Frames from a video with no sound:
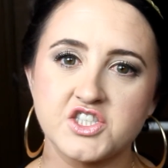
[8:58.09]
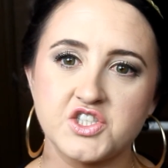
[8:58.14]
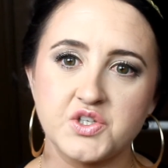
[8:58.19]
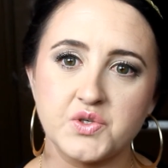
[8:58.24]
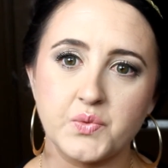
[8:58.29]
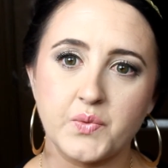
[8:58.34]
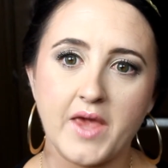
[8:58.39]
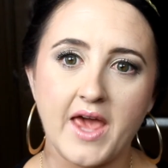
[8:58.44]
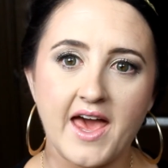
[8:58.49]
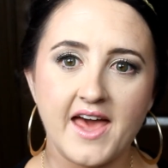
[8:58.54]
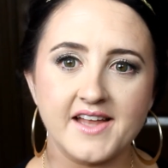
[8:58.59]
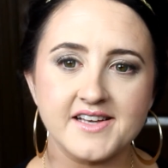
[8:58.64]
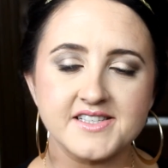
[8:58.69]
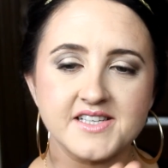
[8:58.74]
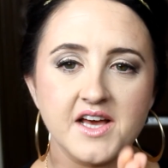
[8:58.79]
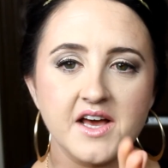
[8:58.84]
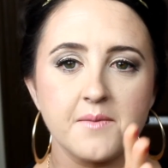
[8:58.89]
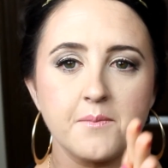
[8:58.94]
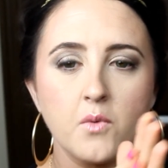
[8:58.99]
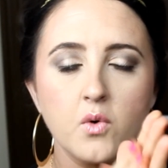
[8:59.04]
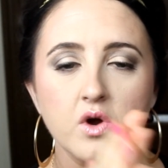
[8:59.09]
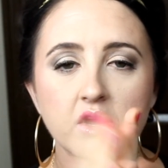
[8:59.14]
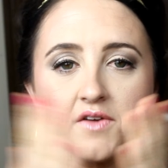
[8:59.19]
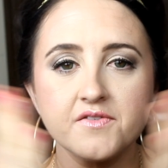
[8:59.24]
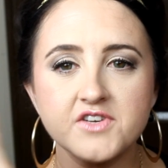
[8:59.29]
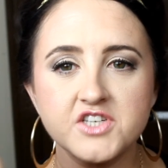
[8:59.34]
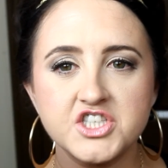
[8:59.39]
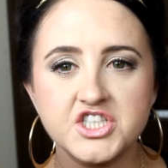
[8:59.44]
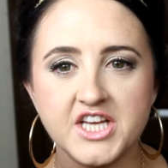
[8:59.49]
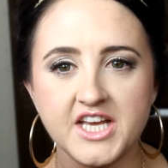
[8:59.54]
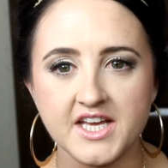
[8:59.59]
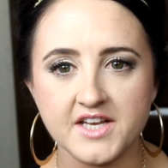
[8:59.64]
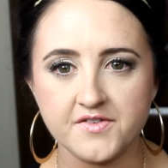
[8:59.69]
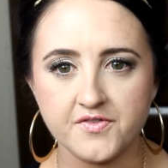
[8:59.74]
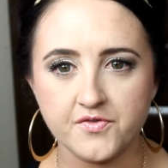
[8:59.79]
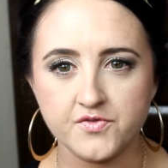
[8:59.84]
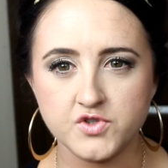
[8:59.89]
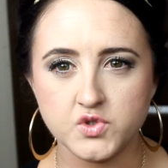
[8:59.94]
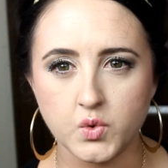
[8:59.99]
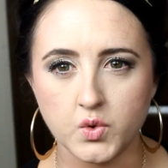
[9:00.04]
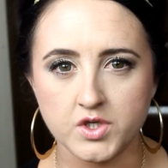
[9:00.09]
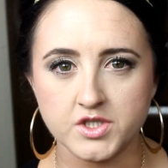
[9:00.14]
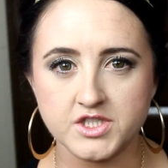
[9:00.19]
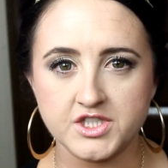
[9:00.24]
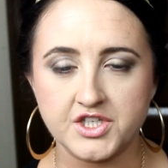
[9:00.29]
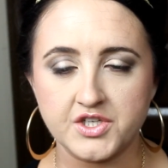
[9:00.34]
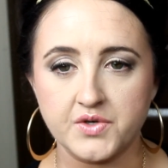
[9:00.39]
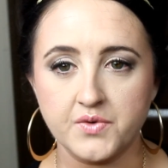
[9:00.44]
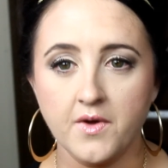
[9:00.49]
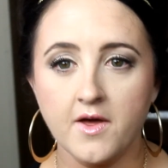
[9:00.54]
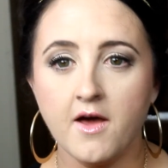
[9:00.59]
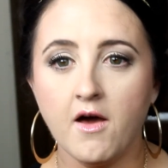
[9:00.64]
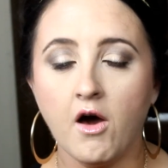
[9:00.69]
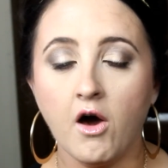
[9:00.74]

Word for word: to get more of a shade towards you.